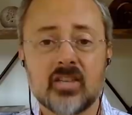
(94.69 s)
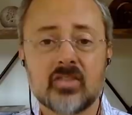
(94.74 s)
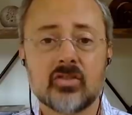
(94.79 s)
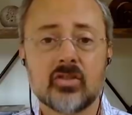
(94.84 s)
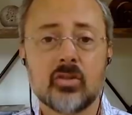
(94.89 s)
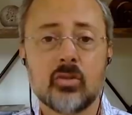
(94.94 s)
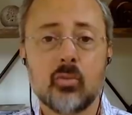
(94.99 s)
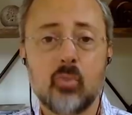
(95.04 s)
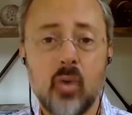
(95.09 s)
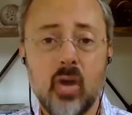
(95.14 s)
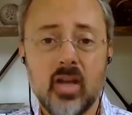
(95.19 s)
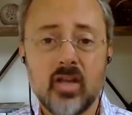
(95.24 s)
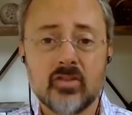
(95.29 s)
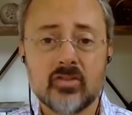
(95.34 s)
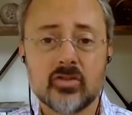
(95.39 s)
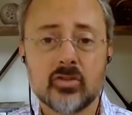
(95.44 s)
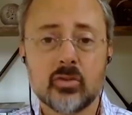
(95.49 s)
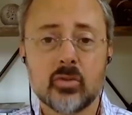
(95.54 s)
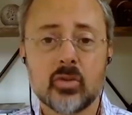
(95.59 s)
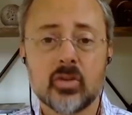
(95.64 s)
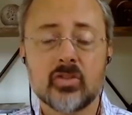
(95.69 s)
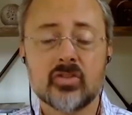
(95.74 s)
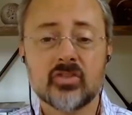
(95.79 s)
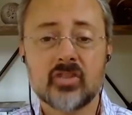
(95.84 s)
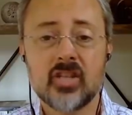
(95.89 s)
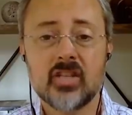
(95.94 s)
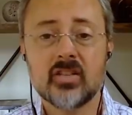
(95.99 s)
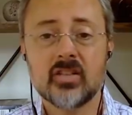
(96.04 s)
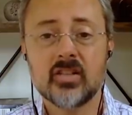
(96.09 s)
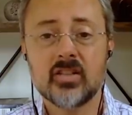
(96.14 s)
it's actually whites who are
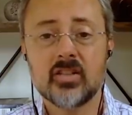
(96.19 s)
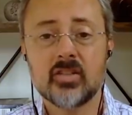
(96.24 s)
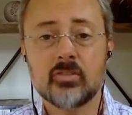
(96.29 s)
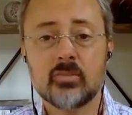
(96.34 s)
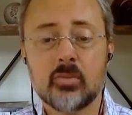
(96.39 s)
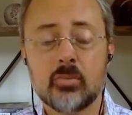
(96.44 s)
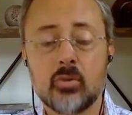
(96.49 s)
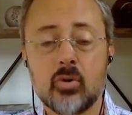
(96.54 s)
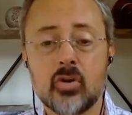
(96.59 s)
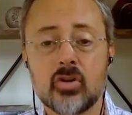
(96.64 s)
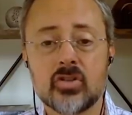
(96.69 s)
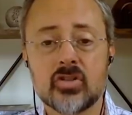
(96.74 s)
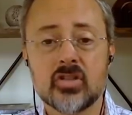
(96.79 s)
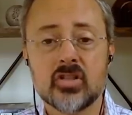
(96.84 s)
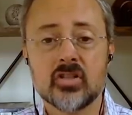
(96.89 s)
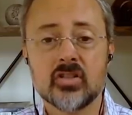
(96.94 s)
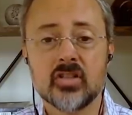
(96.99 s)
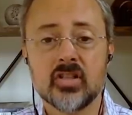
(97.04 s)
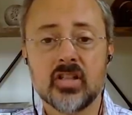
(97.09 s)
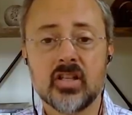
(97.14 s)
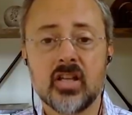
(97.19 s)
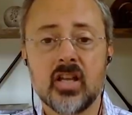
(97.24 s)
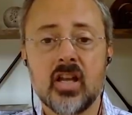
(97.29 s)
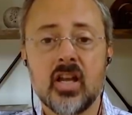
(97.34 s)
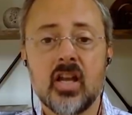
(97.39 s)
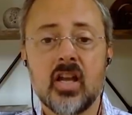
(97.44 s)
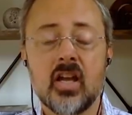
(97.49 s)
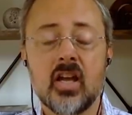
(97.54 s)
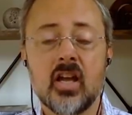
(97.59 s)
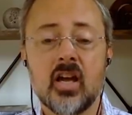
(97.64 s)
slightly disproportionately
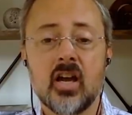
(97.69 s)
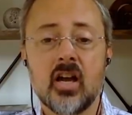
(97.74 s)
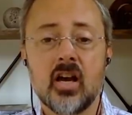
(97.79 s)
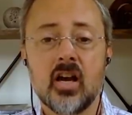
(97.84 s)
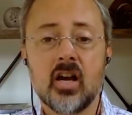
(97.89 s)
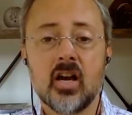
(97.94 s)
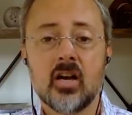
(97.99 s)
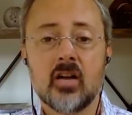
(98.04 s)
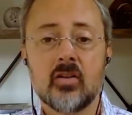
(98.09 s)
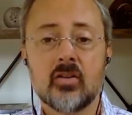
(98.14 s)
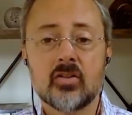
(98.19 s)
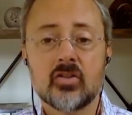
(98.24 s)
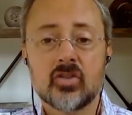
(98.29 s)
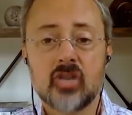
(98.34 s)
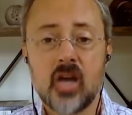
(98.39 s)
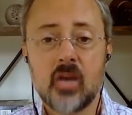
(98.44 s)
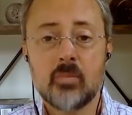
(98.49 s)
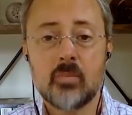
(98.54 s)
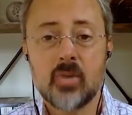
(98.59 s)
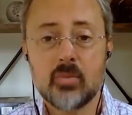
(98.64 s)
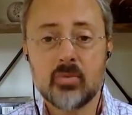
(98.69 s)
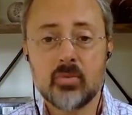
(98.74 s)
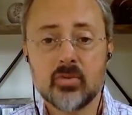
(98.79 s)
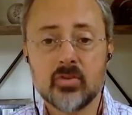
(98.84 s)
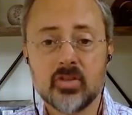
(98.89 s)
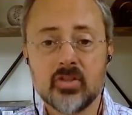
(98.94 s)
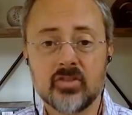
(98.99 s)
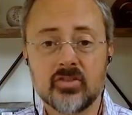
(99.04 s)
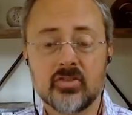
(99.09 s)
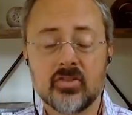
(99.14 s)
uh, shot by
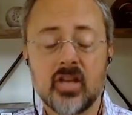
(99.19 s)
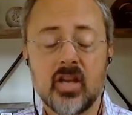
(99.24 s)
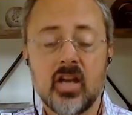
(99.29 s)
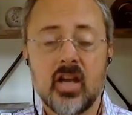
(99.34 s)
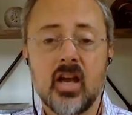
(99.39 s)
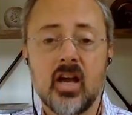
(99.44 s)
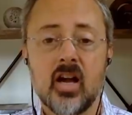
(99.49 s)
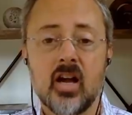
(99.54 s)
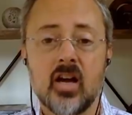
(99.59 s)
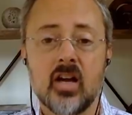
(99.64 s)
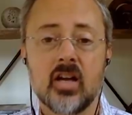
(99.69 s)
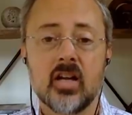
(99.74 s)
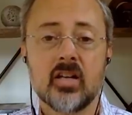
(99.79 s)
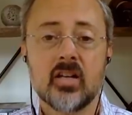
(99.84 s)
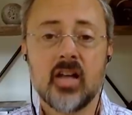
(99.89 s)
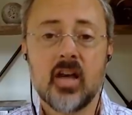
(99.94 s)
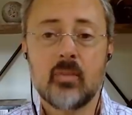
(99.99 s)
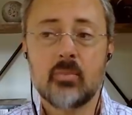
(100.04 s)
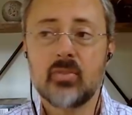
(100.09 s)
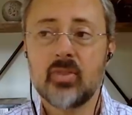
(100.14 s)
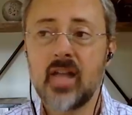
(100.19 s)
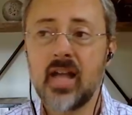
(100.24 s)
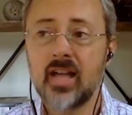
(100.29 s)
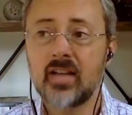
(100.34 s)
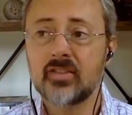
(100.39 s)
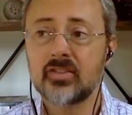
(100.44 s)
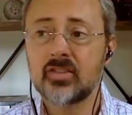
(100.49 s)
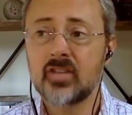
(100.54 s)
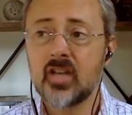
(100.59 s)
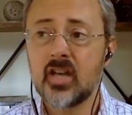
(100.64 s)
police uh, and not
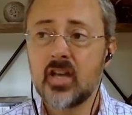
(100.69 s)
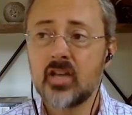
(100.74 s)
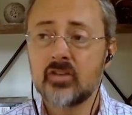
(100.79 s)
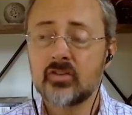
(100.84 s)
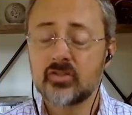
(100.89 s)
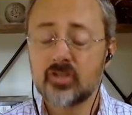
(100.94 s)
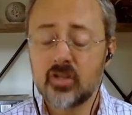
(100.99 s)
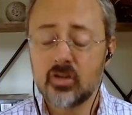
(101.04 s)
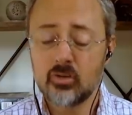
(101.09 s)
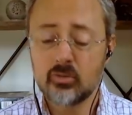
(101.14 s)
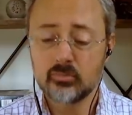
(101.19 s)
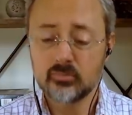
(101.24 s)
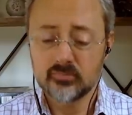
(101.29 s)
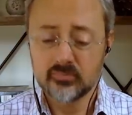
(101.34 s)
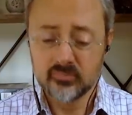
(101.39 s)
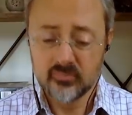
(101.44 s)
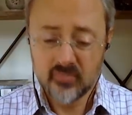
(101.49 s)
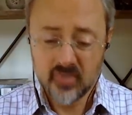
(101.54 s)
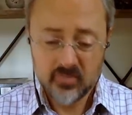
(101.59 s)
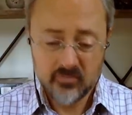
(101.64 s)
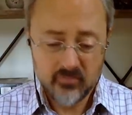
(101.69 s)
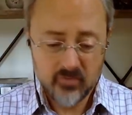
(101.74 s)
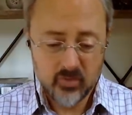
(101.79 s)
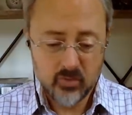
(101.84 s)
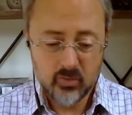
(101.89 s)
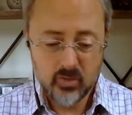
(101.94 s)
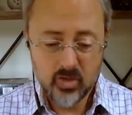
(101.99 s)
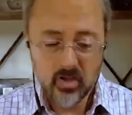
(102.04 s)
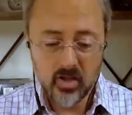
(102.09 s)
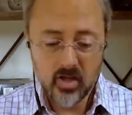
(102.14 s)
blacks. So
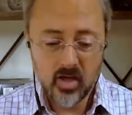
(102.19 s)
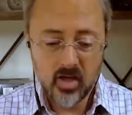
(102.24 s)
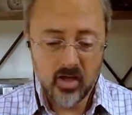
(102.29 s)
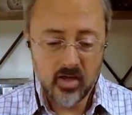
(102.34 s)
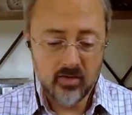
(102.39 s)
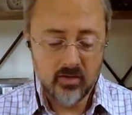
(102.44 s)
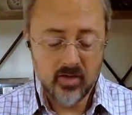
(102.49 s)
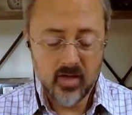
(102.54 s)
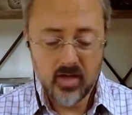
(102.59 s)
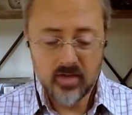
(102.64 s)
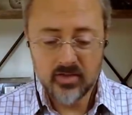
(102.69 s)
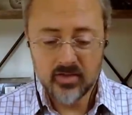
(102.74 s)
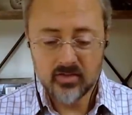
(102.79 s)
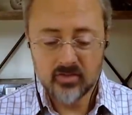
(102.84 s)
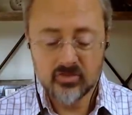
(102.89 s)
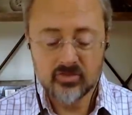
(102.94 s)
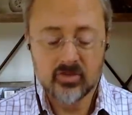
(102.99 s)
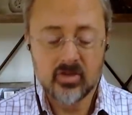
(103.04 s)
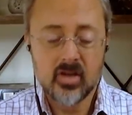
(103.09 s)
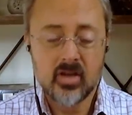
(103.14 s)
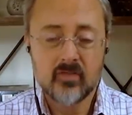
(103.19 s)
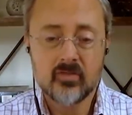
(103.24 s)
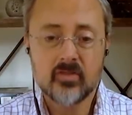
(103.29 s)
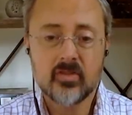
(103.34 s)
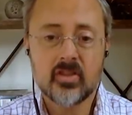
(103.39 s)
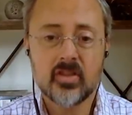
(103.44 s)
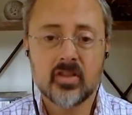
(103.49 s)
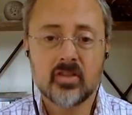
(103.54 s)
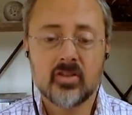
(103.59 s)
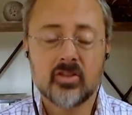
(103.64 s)
who, uh, I think there's a lot of
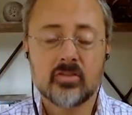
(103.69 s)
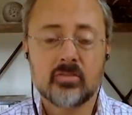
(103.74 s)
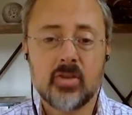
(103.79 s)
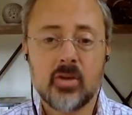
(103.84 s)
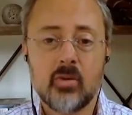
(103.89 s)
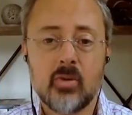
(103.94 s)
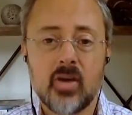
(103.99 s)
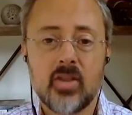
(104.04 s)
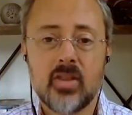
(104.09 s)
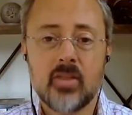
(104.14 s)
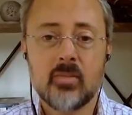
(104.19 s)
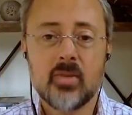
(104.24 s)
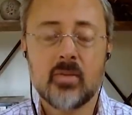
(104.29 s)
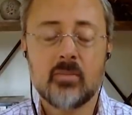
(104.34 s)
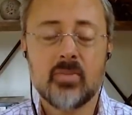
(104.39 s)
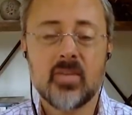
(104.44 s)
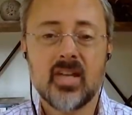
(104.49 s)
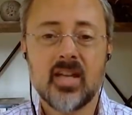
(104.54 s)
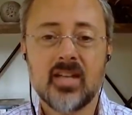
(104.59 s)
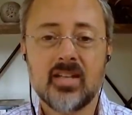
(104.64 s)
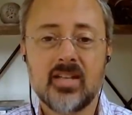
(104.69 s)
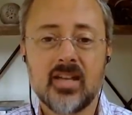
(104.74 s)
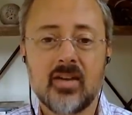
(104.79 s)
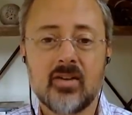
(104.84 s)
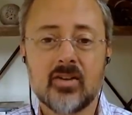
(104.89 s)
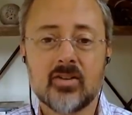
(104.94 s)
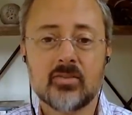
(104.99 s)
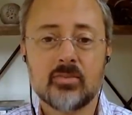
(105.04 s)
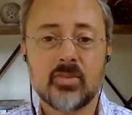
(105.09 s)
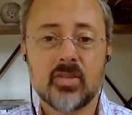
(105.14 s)
theories about why that might be. I
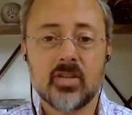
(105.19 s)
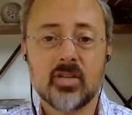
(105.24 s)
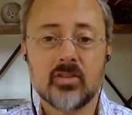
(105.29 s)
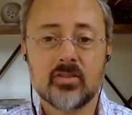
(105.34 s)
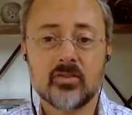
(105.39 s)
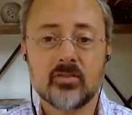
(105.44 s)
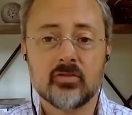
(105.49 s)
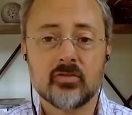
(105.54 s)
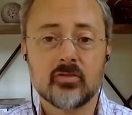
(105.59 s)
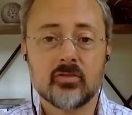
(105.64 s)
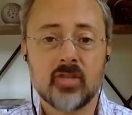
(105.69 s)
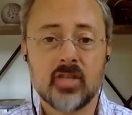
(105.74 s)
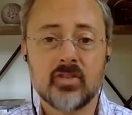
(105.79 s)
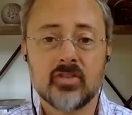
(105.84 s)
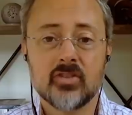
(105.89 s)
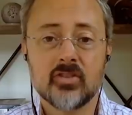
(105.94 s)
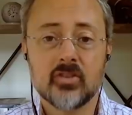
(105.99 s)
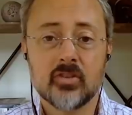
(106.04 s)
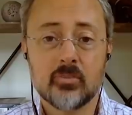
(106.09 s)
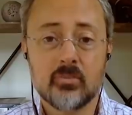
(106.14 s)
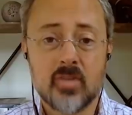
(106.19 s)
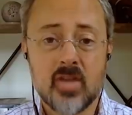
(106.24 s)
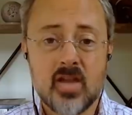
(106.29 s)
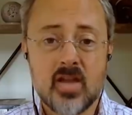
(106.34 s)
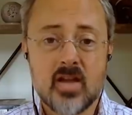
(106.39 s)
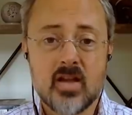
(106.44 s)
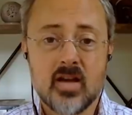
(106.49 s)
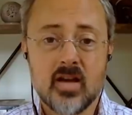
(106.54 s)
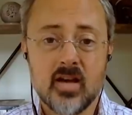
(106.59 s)
doubt it's because of racism,